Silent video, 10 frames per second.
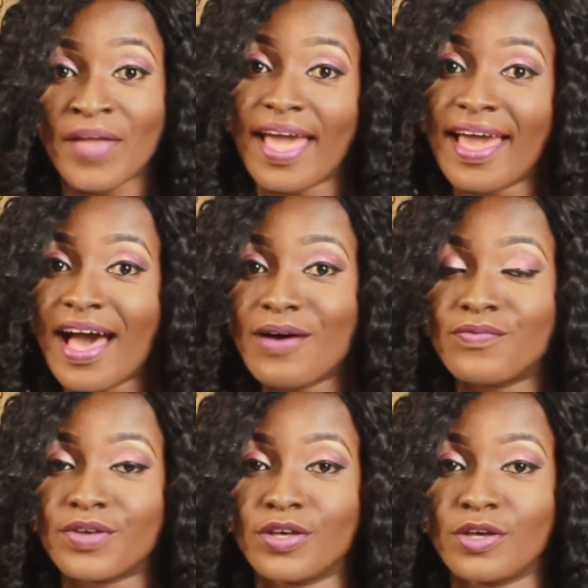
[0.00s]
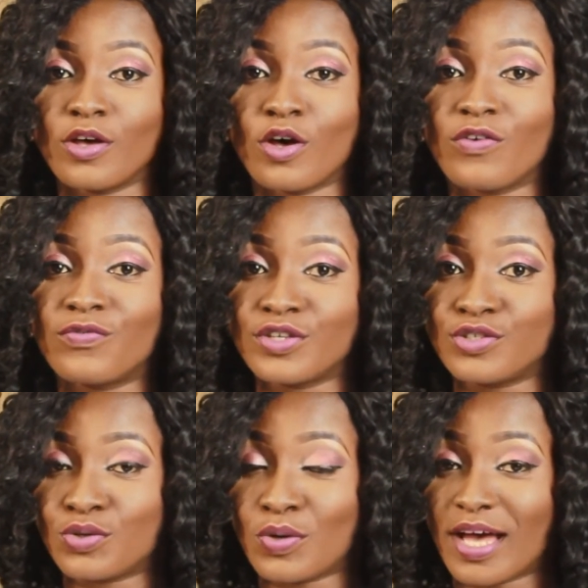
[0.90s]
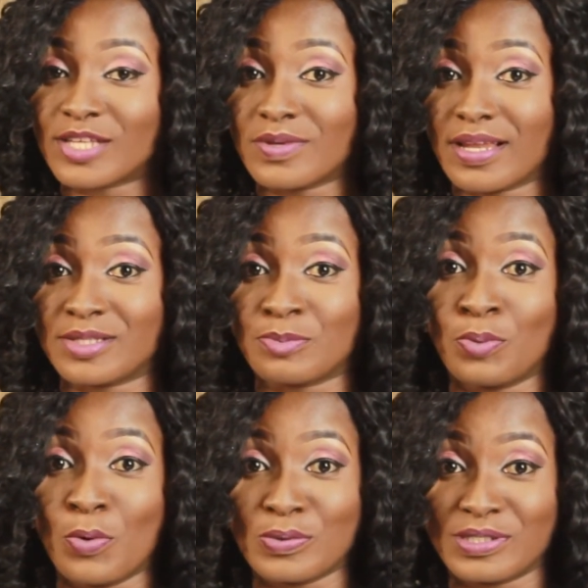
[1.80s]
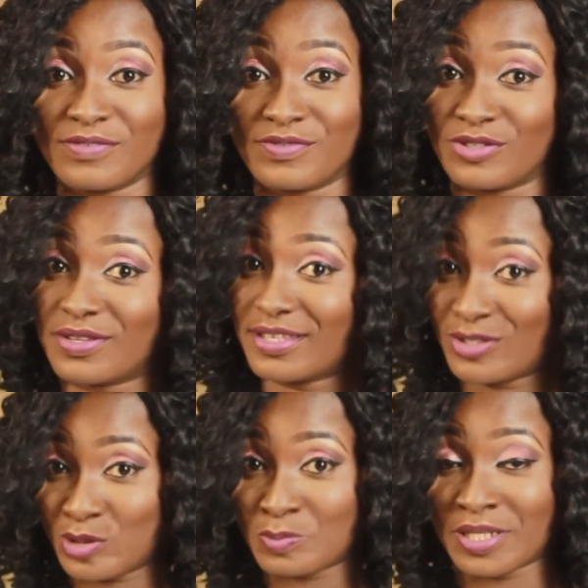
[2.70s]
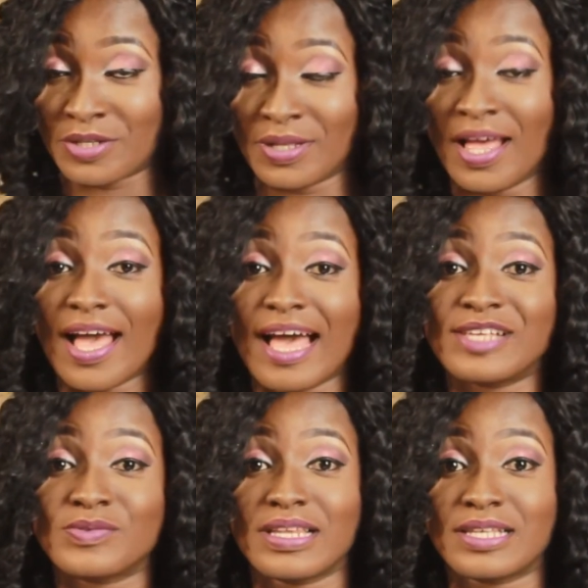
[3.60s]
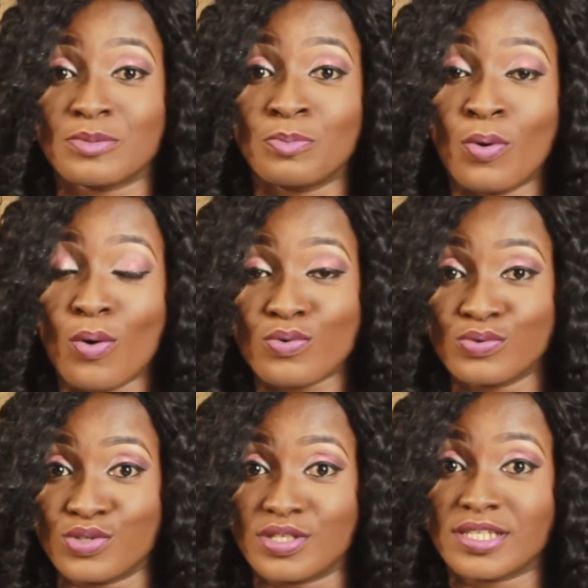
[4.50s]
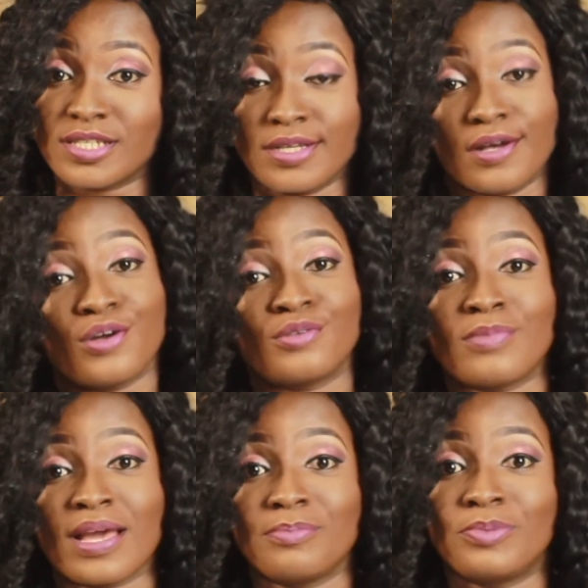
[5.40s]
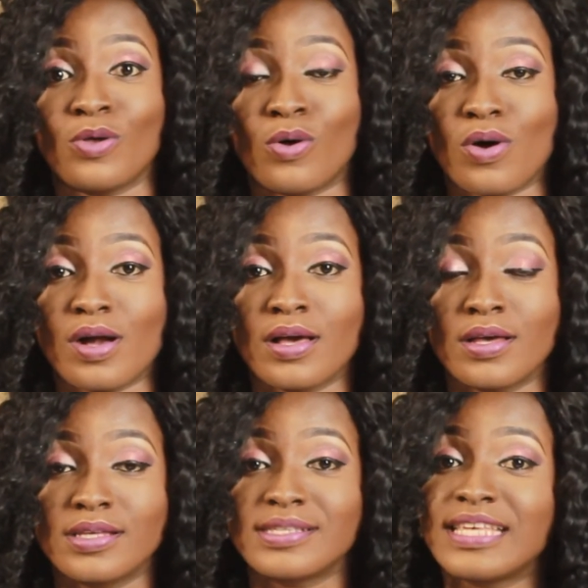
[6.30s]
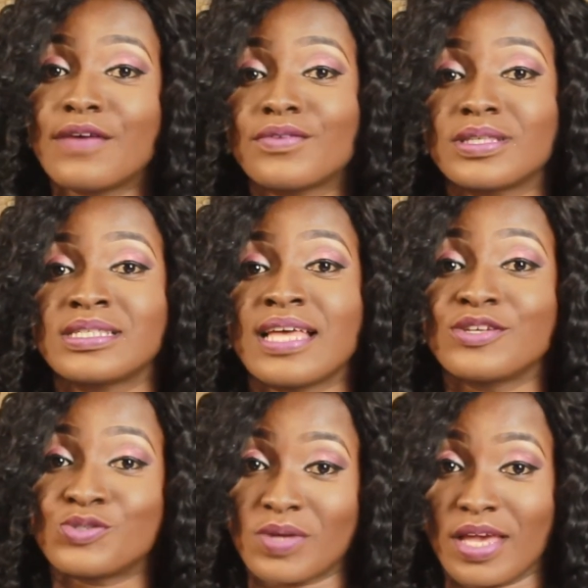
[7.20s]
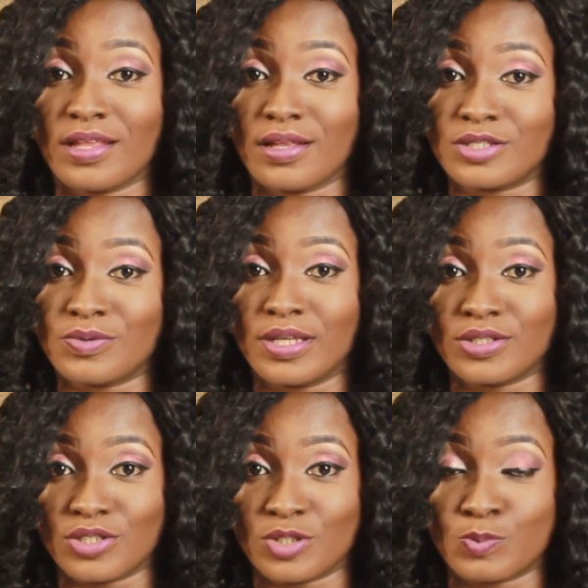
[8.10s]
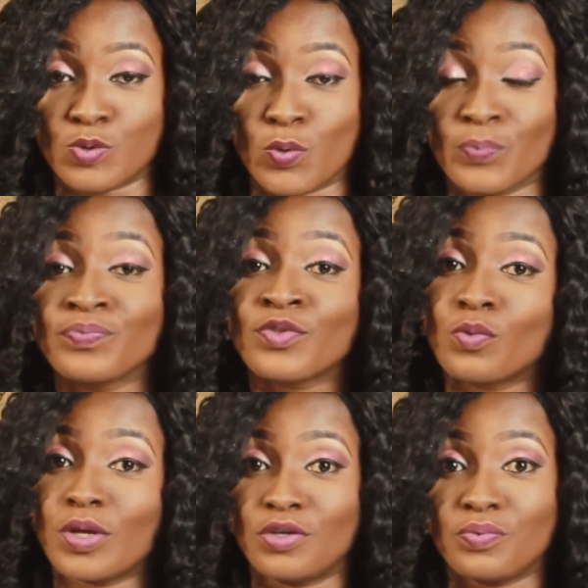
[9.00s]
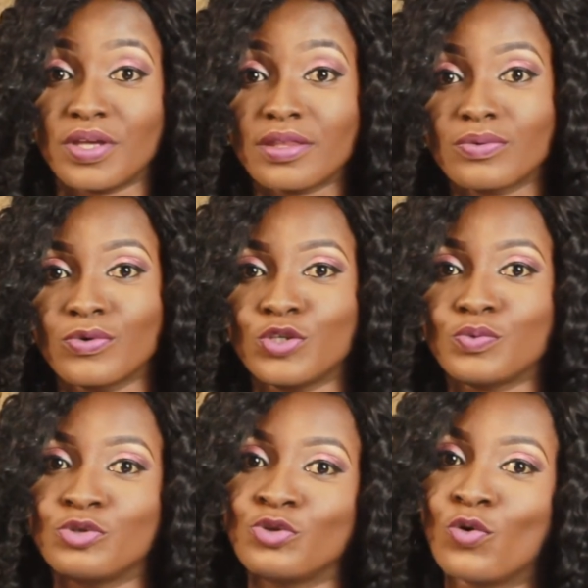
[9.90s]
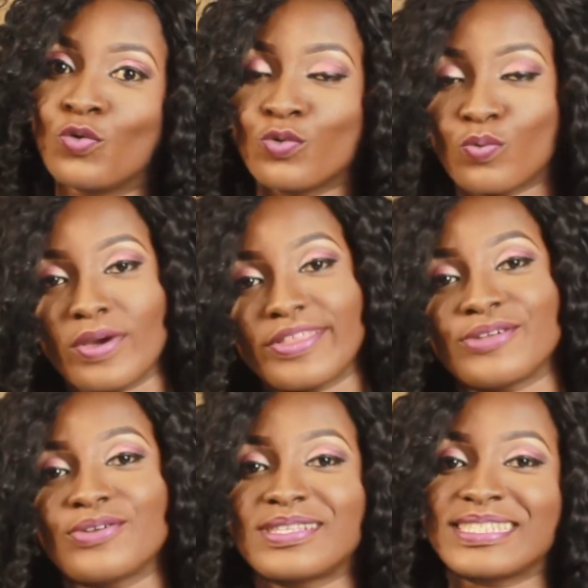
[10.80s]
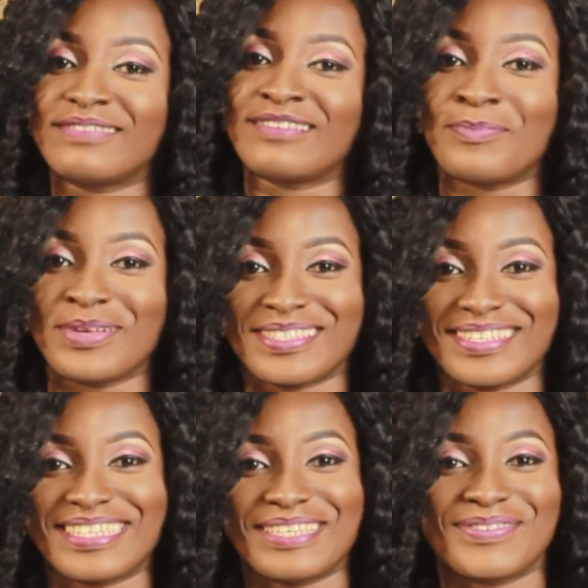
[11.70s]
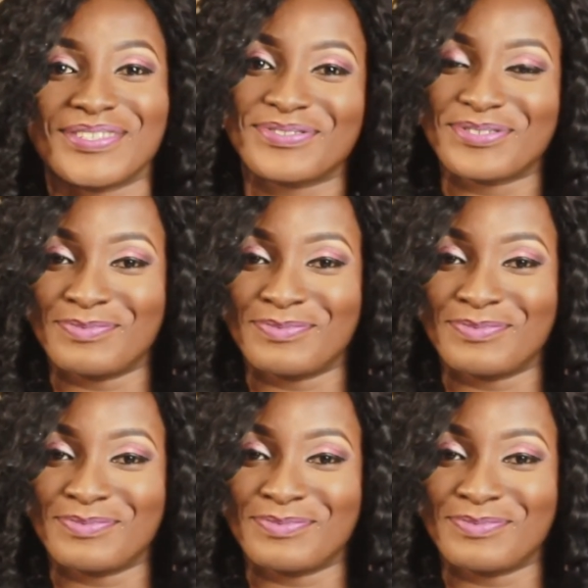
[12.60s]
I have a video as well as a post, a video on this YouTube channel, as well as a post on my blog, 7 signs to end a dating relationship. So when you read through, you will know whether or not to give that person the gift of